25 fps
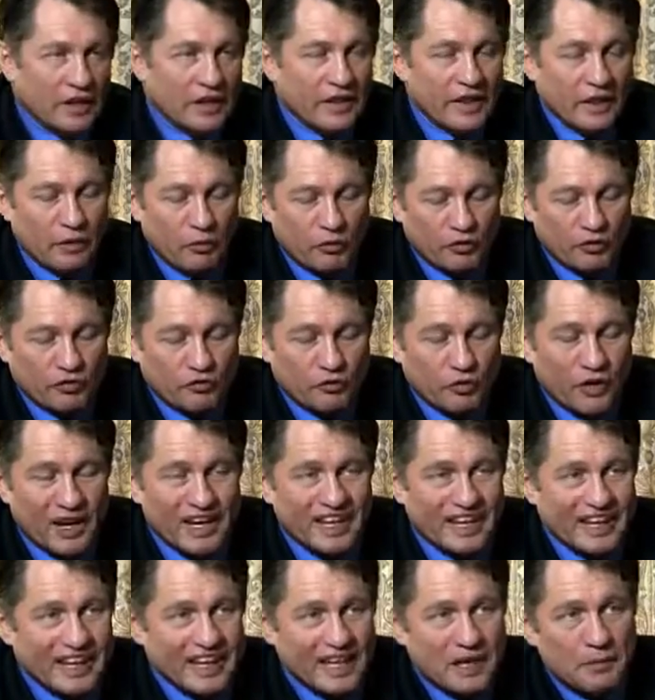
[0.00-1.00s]
they will
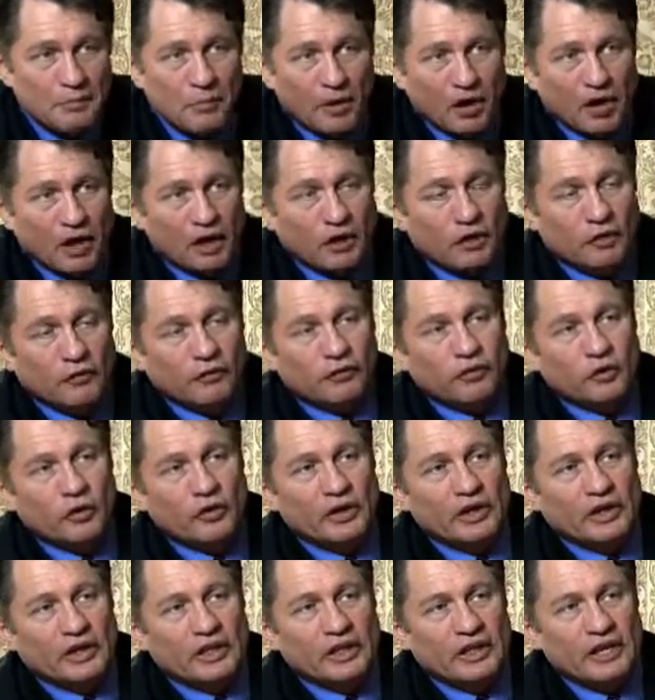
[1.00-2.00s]
strike any particle
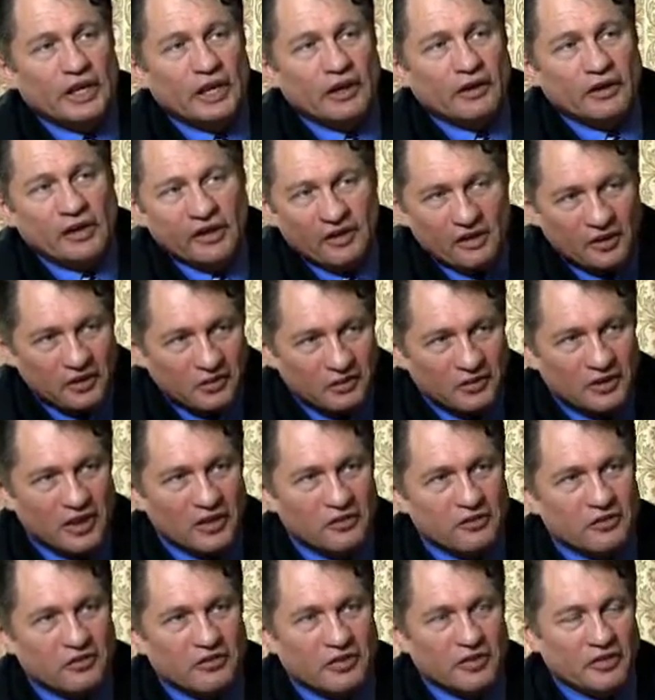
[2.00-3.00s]
floating in the air. Now, here's an
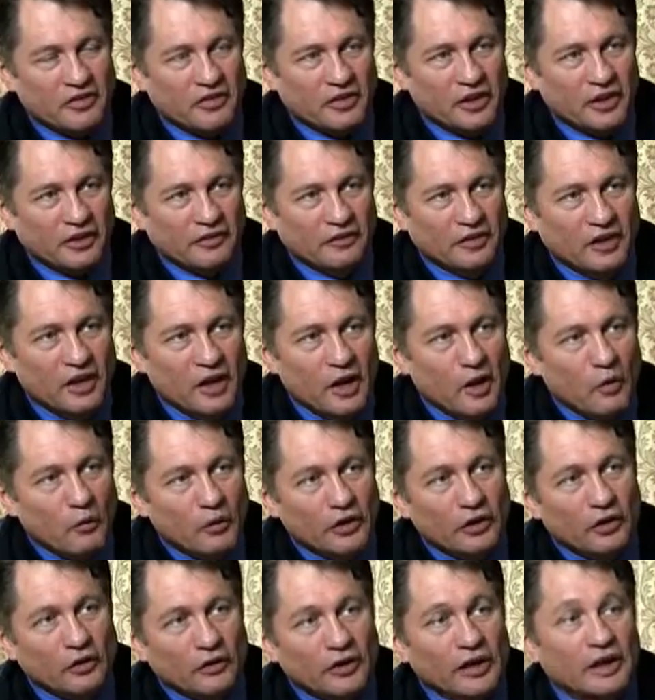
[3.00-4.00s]
interesting thing.
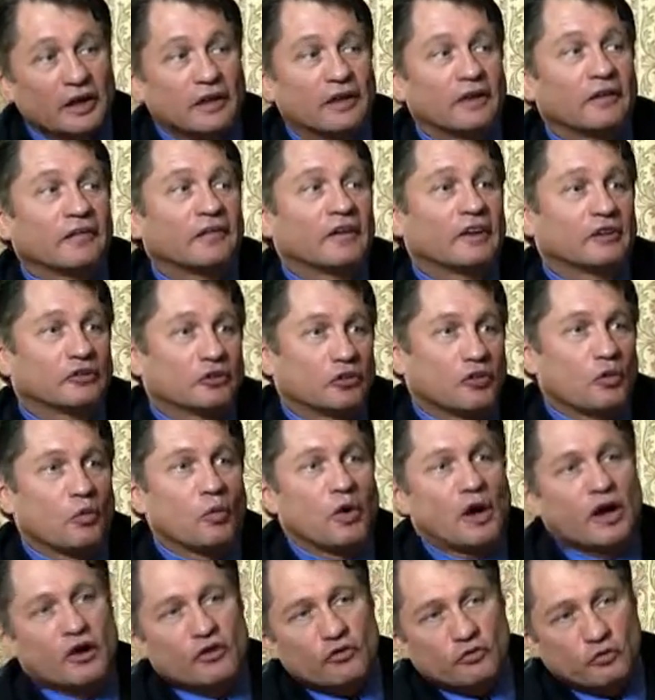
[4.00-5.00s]
We know that electrical
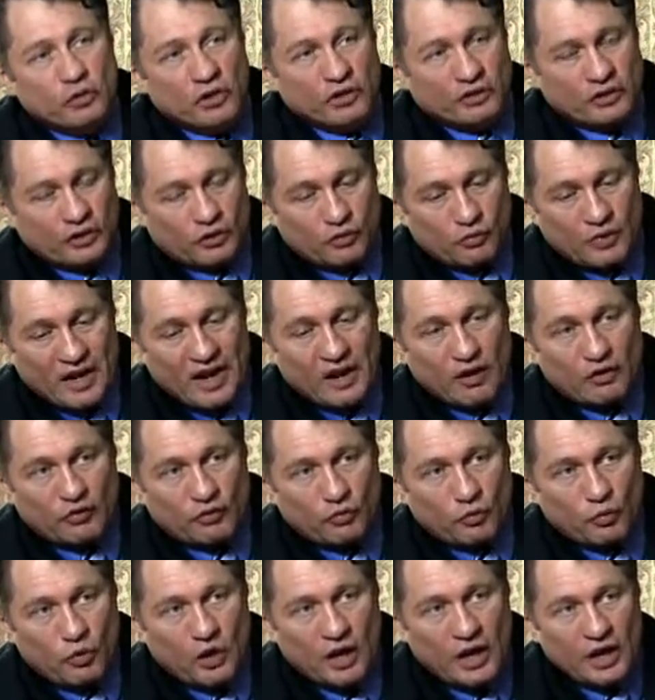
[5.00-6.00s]
wires run to ground.
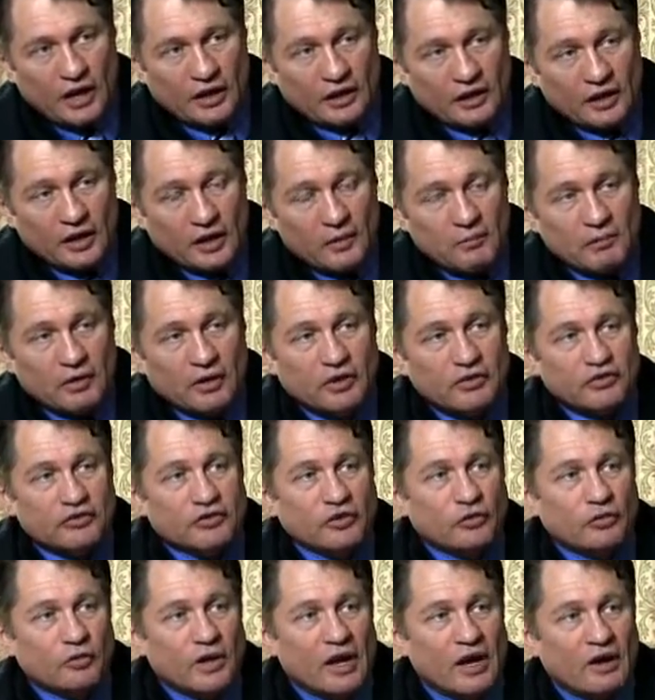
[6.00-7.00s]
Why? Because the
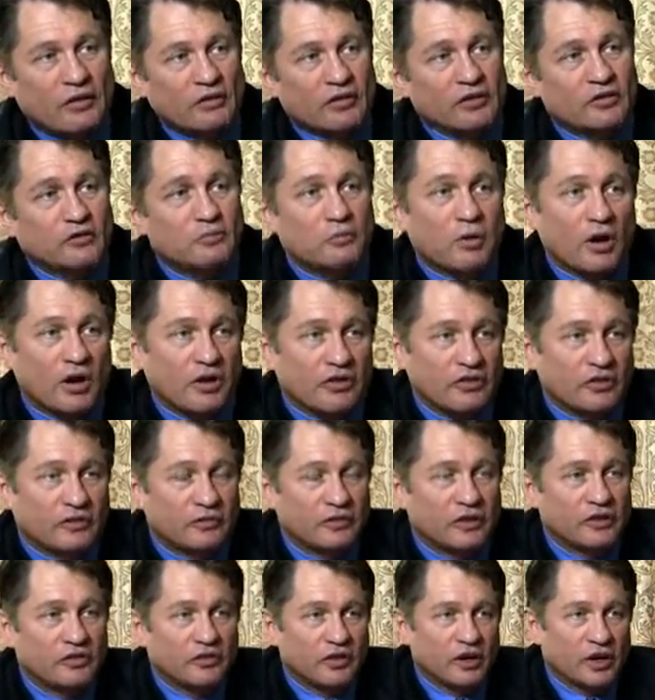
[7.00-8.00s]
ground is
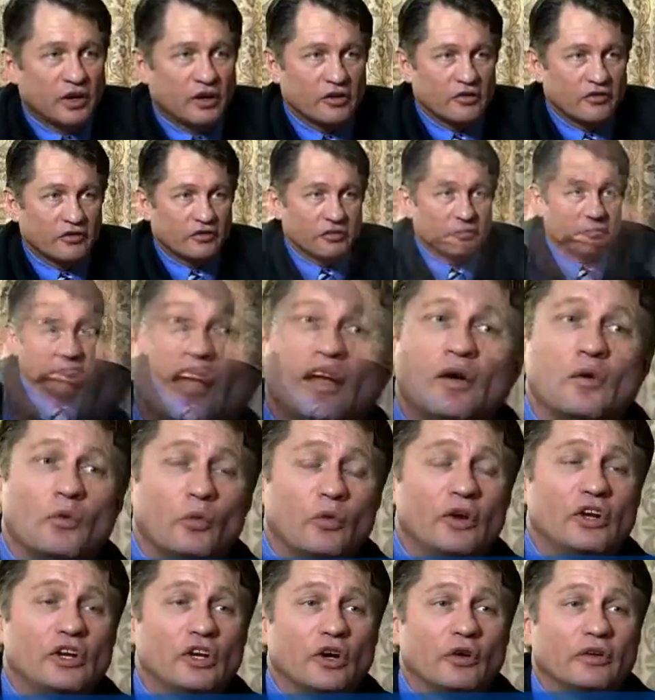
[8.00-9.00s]
positively charged.
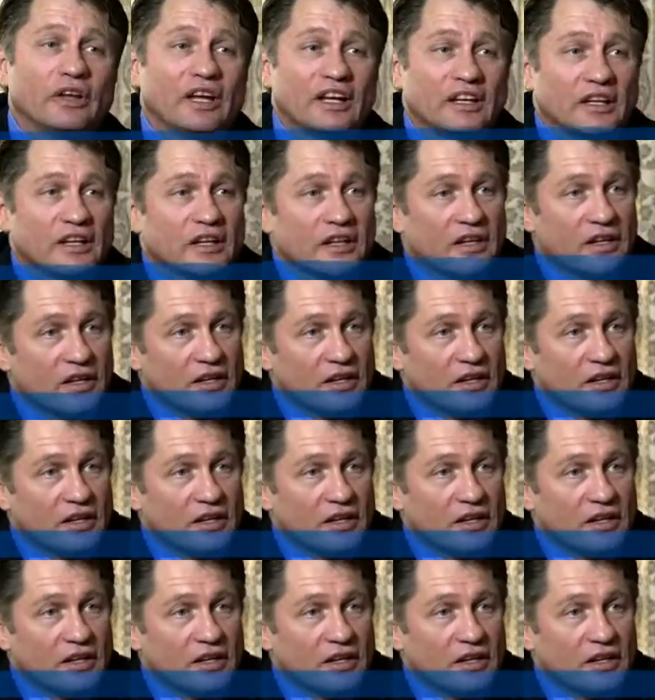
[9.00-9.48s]
We know that